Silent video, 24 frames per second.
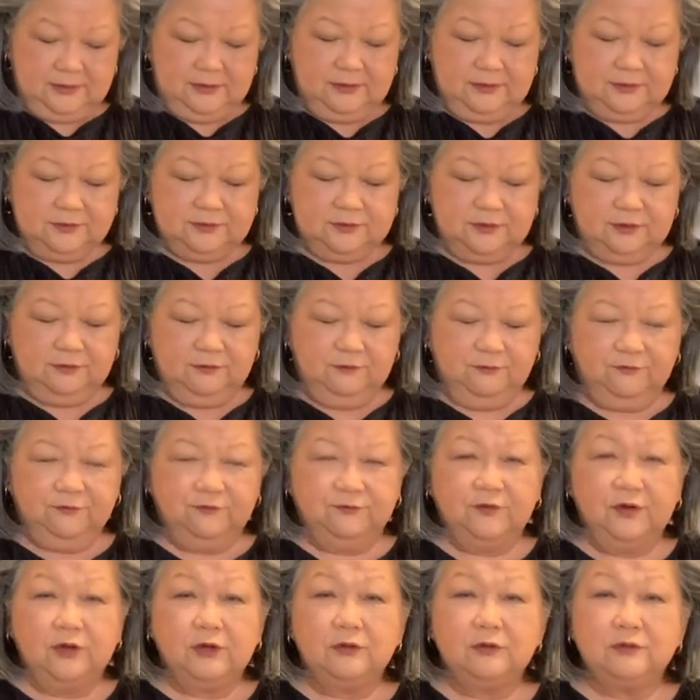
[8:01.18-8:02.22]
So you
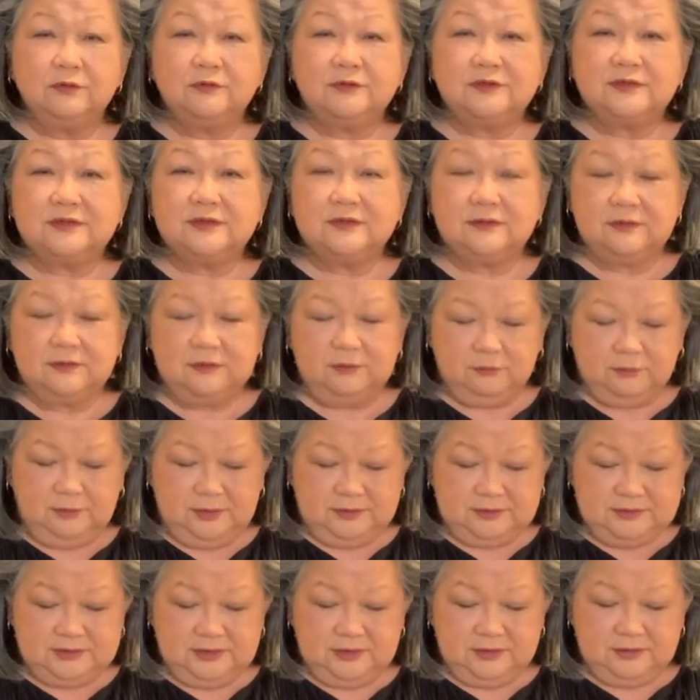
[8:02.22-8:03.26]
fold the
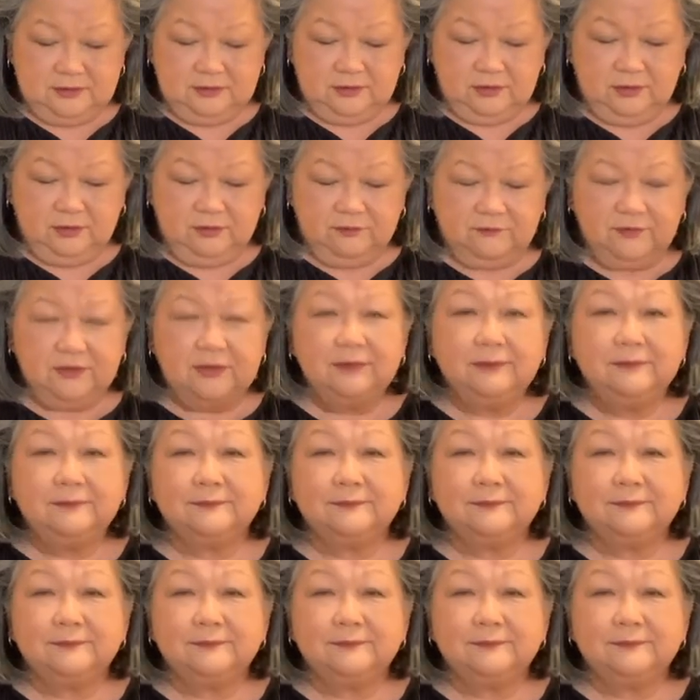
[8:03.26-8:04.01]
wonton over